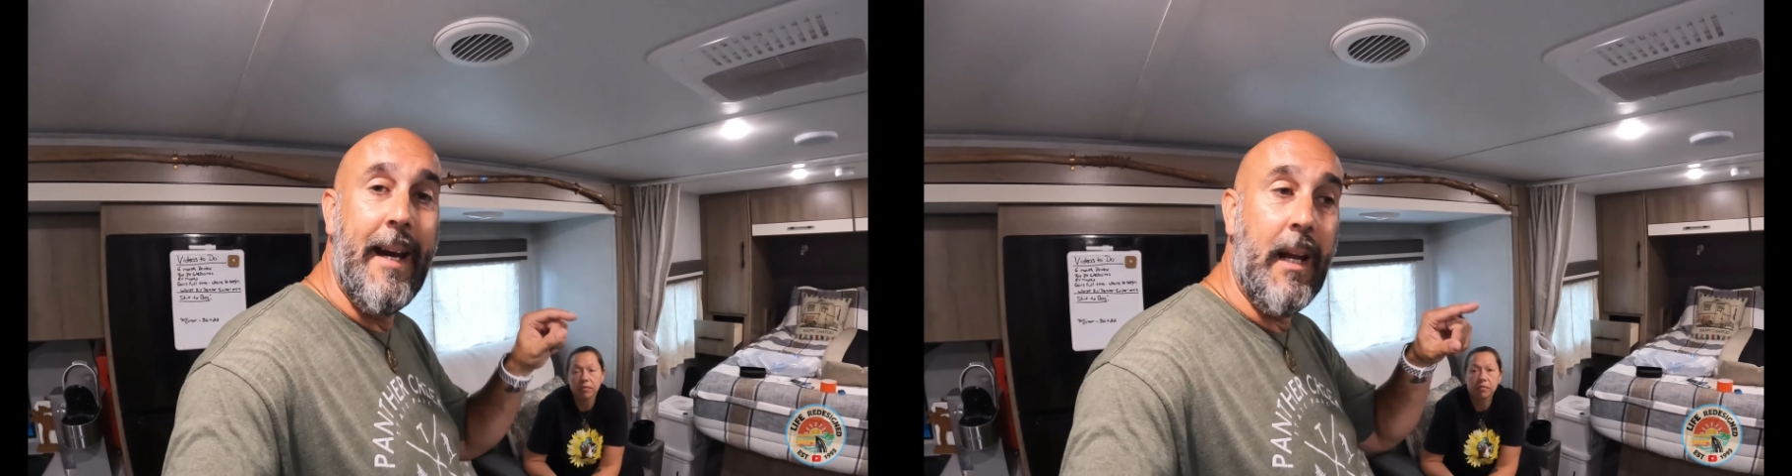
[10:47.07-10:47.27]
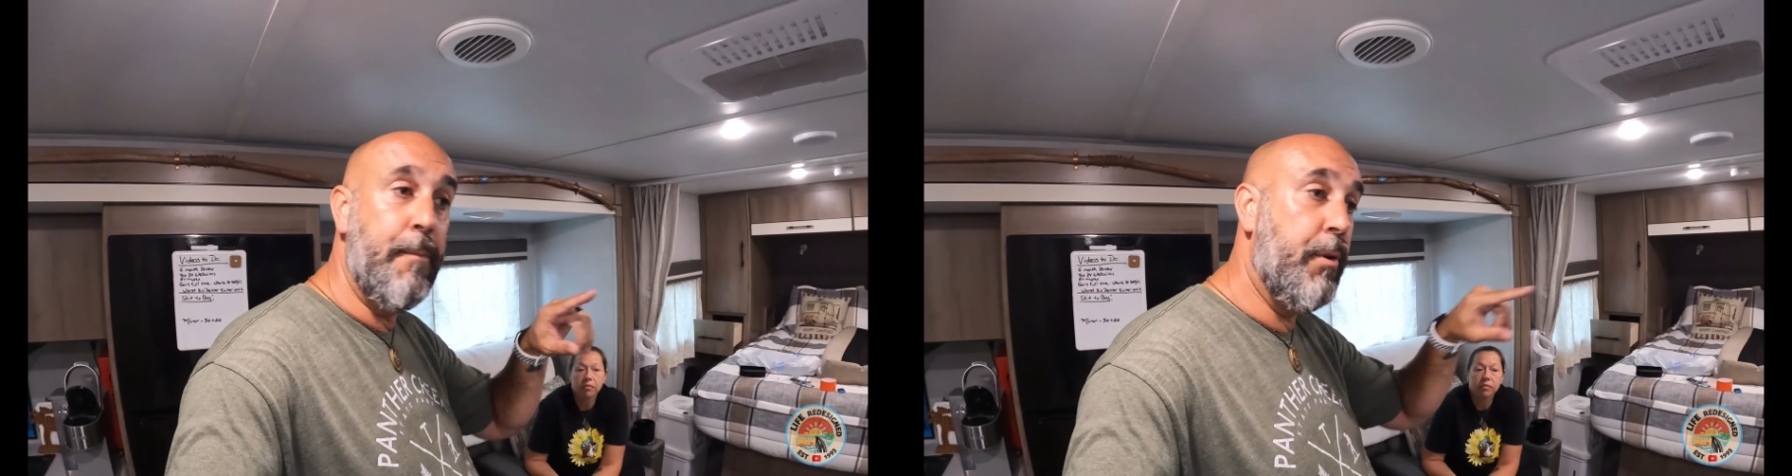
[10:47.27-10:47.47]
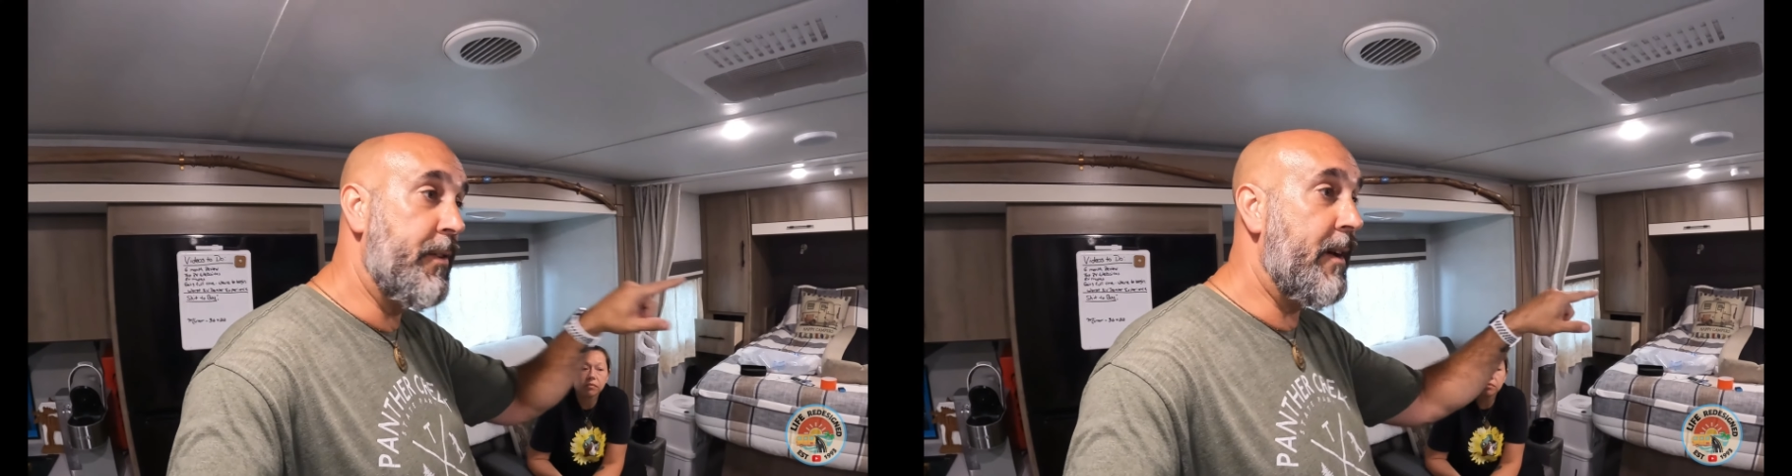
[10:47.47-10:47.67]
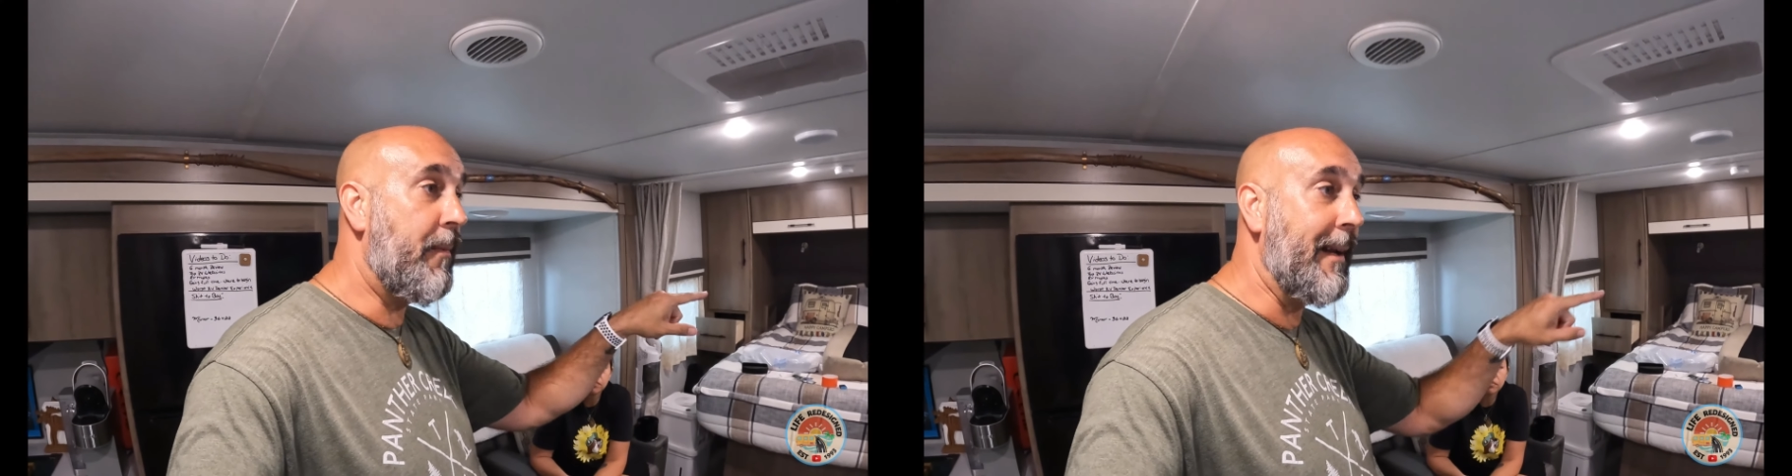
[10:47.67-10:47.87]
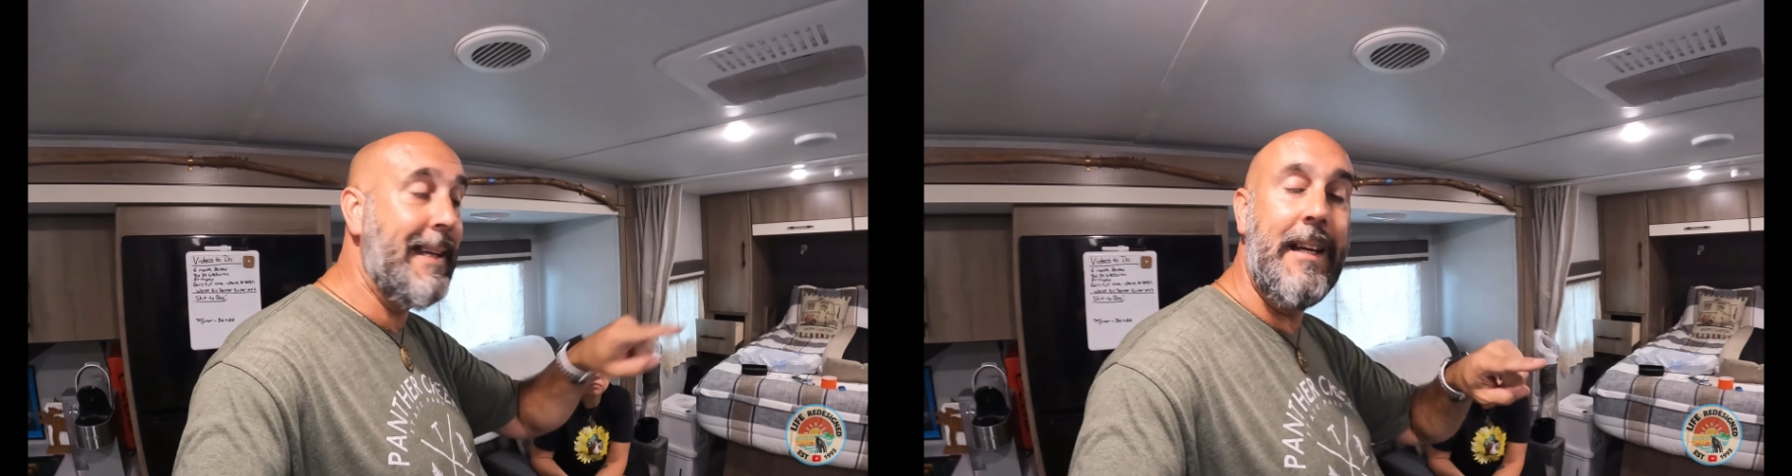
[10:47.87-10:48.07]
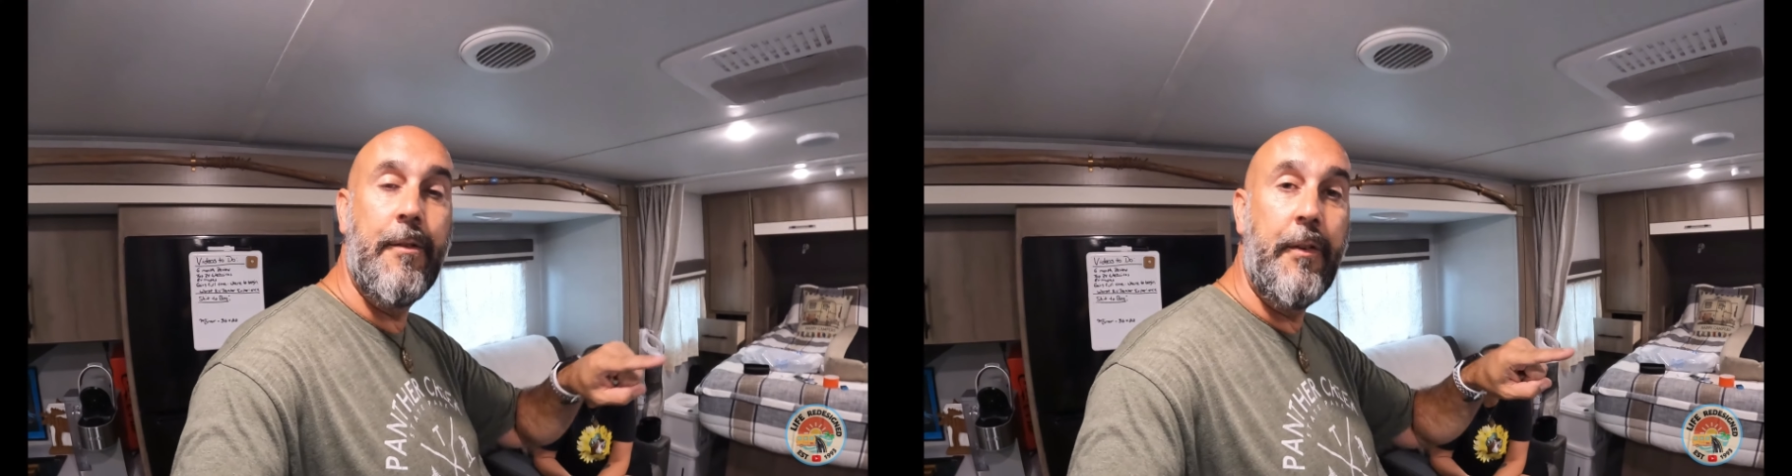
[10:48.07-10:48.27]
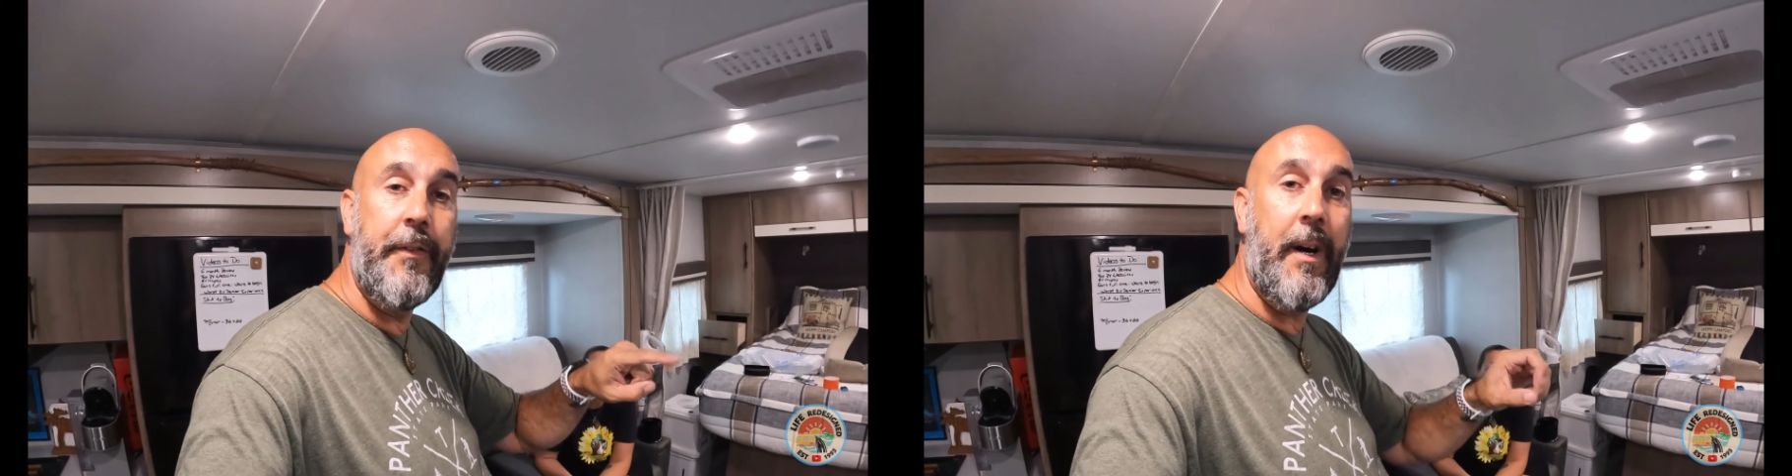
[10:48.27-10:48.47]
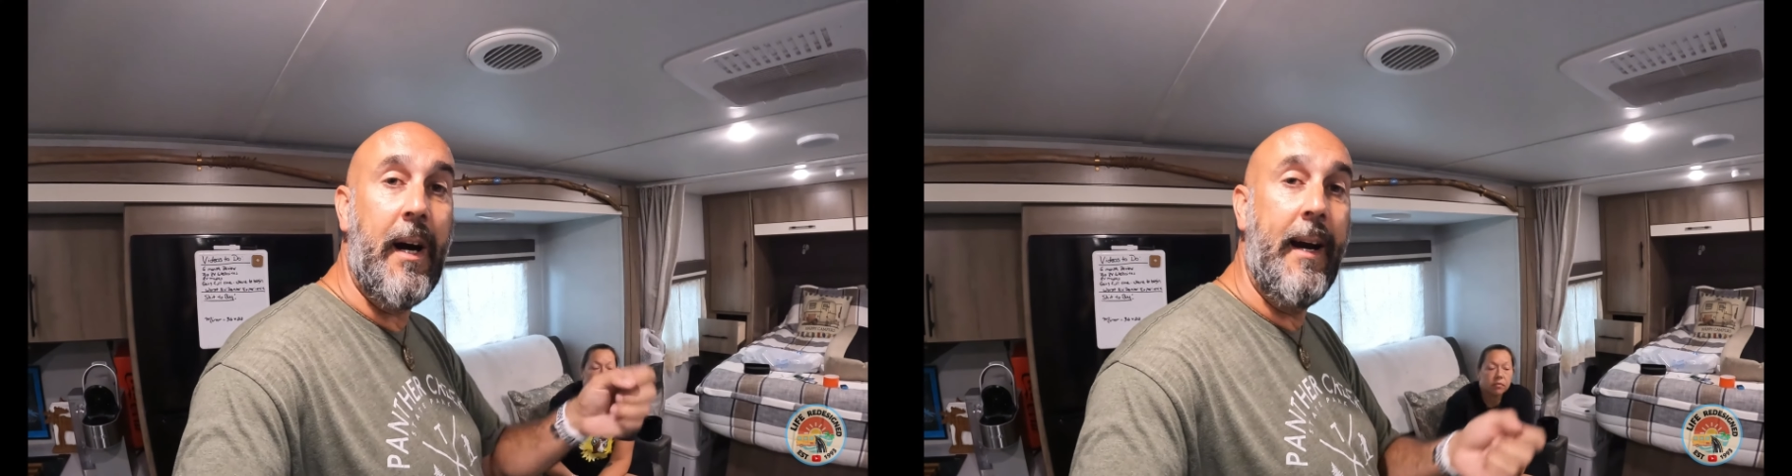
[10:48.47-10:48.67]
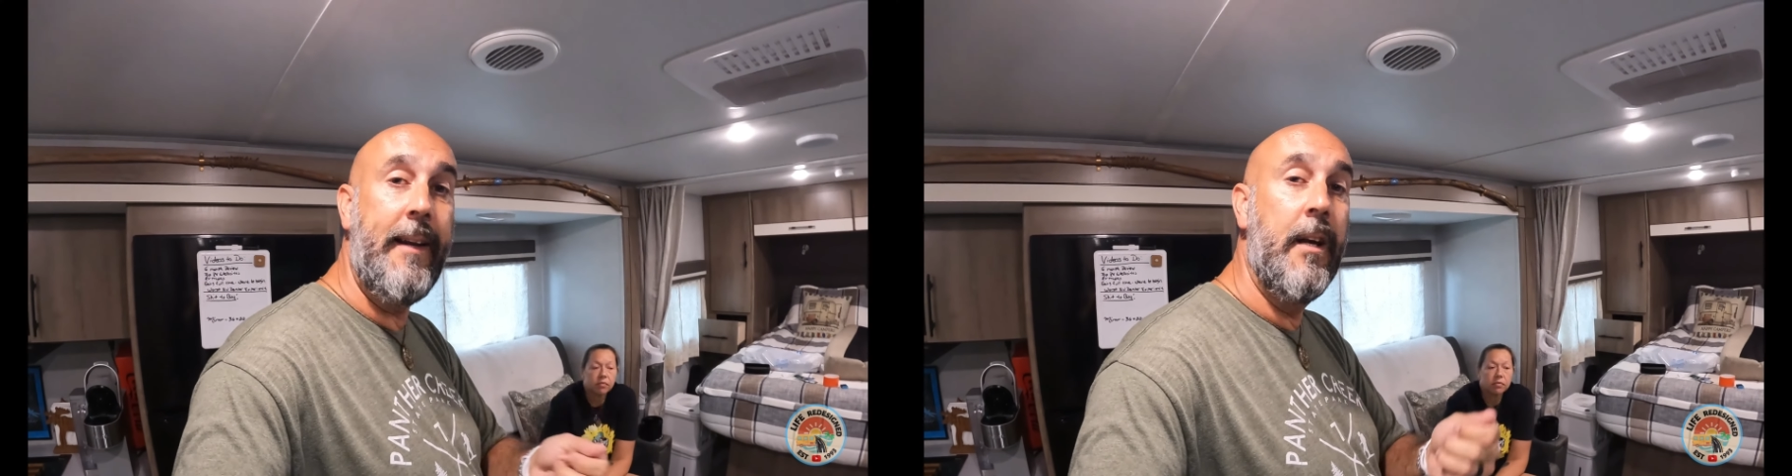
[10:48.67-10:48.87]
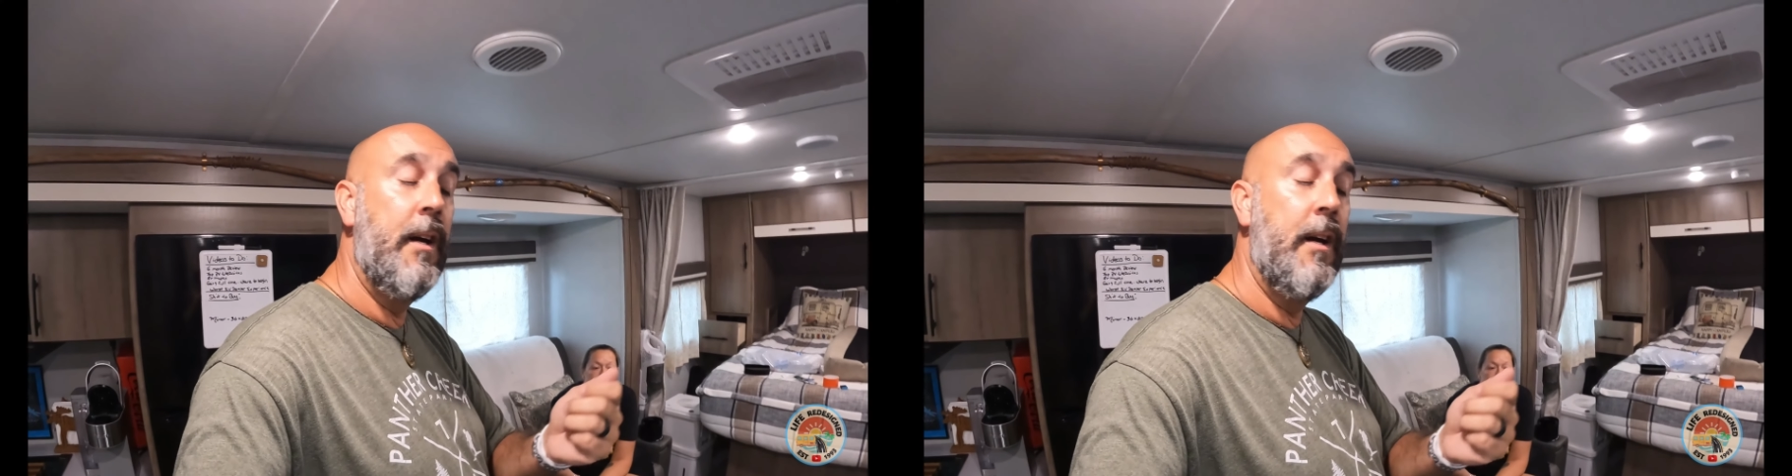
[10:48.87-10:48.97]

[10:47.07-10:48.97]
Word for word: And I put them on either side.